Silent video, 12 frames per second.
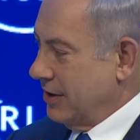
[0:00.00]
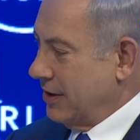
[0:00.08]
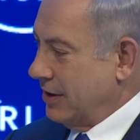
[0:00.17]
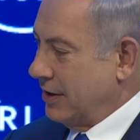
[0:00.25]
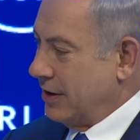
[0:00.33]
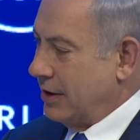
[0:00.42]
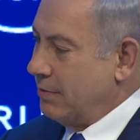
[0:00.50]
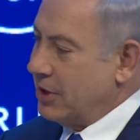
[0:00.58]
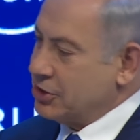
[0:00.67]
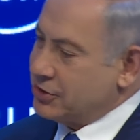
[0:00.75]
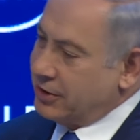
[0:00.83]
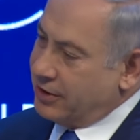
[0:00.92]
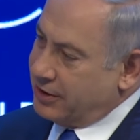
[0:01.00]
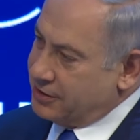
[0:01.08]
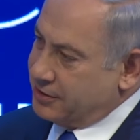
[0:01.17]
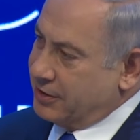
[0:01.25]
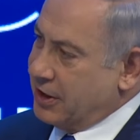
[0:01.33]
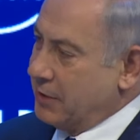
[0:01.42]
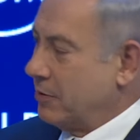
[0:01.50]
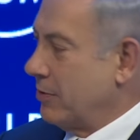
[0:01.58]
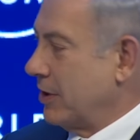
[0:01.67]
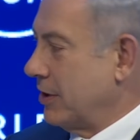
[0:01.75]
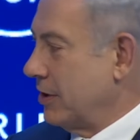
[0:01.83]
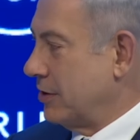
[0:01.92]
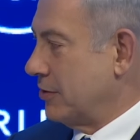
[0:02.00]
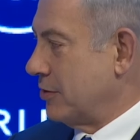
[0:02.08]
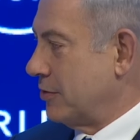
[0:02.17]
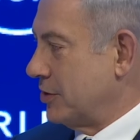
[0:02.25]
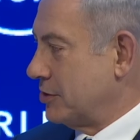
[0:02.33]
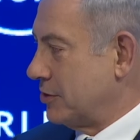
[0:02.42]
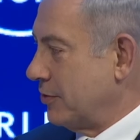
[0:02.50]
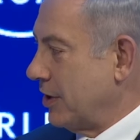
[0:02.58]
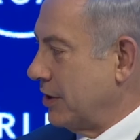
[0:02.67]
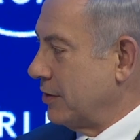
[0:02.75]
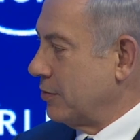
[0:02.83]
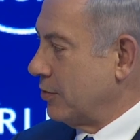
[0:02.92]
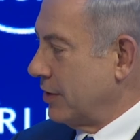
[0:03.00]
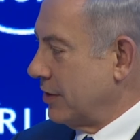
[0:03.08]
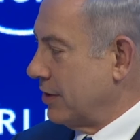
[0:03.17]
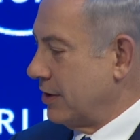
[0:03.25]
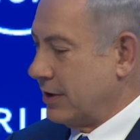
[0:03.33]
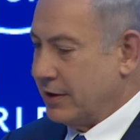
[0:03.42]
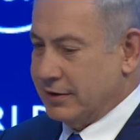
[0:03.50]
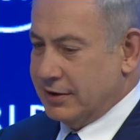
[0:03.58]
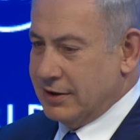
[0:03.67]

uh, a much larger capability to enrich uranium with uh,